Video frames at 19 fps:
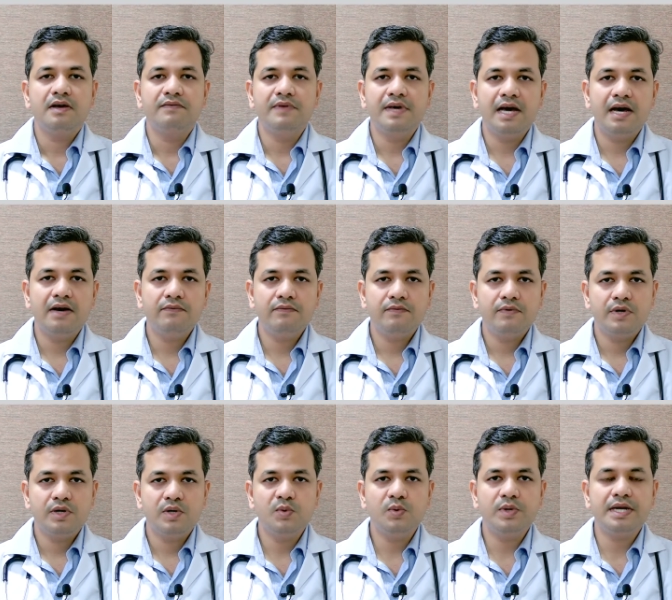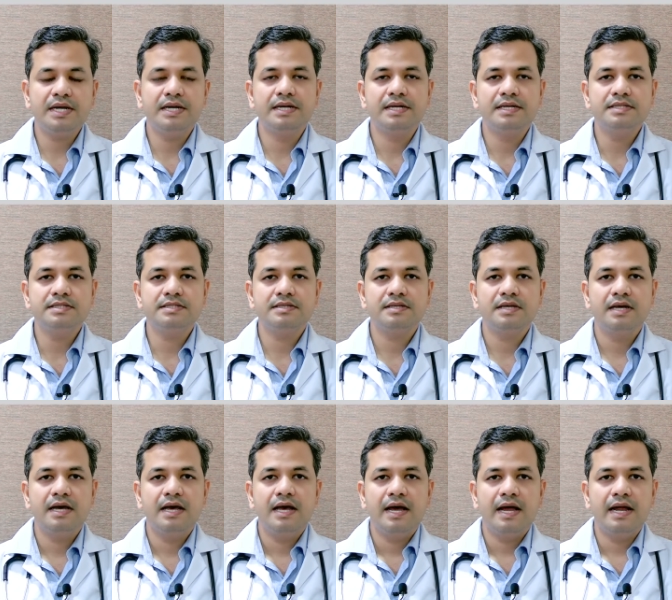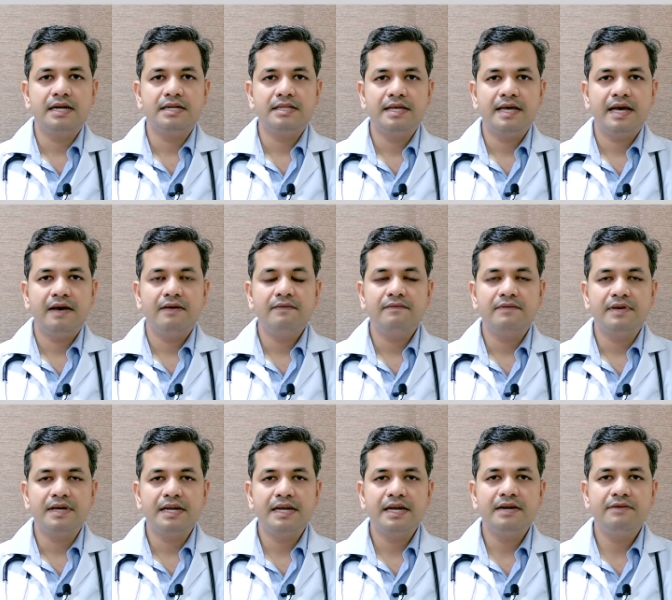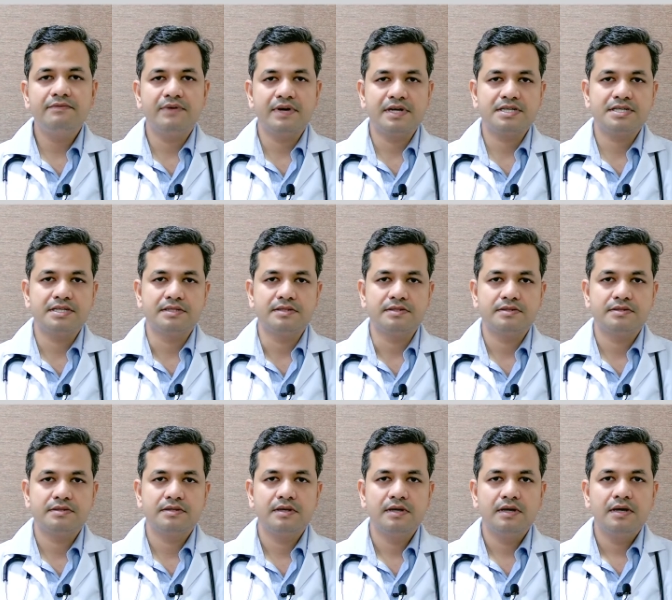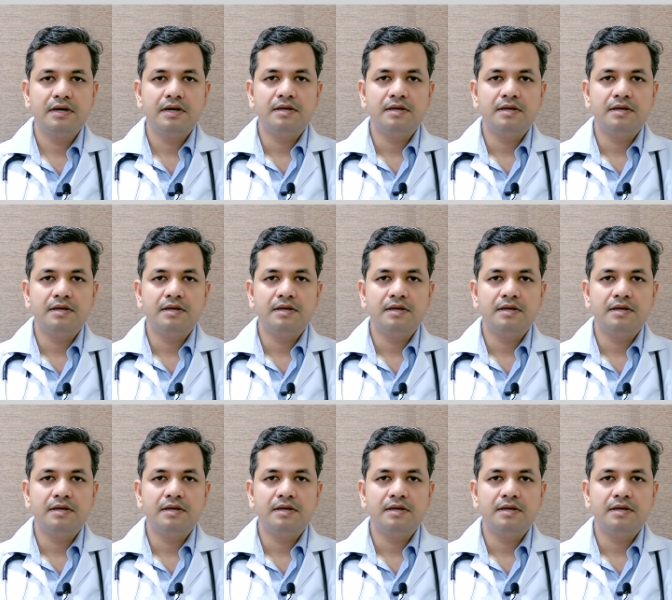We have two kidneys and they have varied functions.